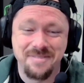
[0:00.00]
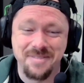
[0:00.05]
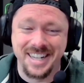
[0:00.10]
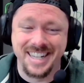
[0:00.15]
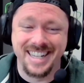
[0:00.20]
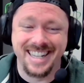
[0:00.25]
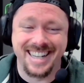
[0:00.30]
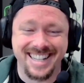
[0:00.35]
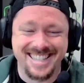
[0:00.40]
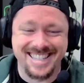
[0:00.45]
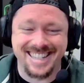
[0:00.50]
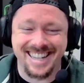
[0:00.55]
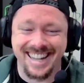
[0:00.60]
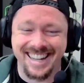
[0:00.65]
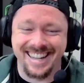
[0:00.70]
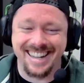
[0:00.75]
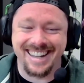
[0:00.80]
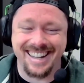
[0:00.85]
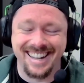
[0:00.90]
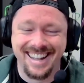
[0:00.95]
But it's
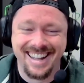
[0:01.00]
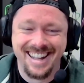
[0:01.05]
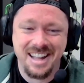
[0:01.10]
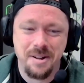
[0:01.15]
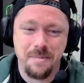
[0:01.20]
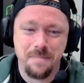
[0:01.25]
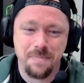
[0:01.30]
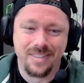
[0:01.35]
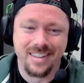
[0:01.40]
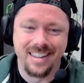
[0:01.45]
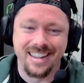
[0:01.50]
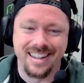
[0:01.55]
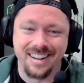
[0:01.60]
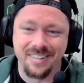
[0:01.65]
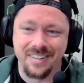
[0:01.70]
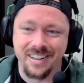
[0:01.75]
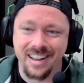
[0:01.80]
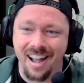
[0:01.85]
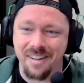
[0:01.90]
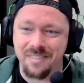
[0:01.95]

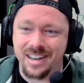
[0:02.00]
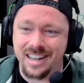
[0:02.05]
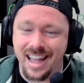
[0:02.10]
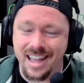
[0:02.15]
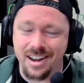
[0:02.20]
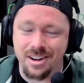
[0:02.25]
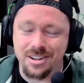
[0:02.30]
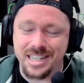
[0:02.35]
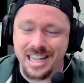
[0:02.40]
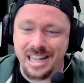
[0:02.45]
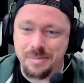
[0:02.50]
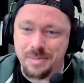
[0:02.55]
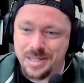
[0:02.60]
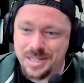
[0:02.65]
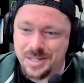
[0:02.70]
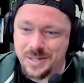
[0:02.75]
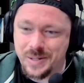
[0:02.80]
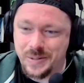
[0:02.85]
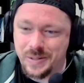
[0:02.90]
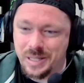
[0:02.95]
when you have an entertainment
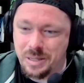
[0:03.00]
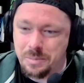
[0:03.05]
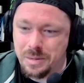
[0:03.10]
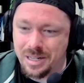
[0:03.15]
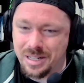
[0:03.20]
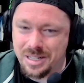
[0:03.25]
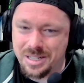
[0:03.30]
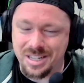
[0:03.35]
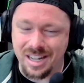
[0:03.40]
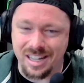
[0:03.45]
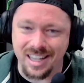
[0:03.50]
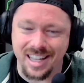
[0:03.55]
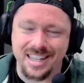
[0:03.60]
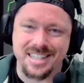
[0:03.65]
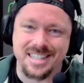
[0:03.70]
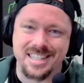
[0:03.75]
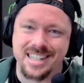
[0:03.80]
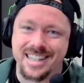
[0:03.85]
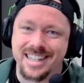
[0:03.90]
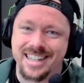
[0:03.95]
school in the middle of Salt Lake
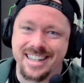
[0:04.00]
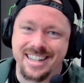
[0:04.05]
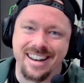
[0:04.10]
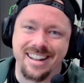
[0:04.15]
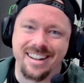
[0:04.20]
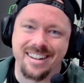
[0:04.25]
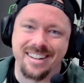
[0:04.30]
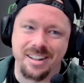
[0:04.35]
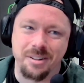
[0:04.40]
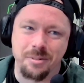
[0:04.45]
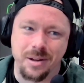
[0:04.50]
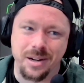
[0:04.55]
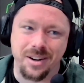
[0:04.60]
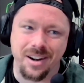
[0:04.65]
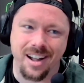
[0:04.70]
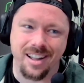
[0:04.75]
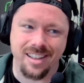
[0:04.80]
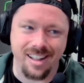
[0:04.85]
City, you wonder how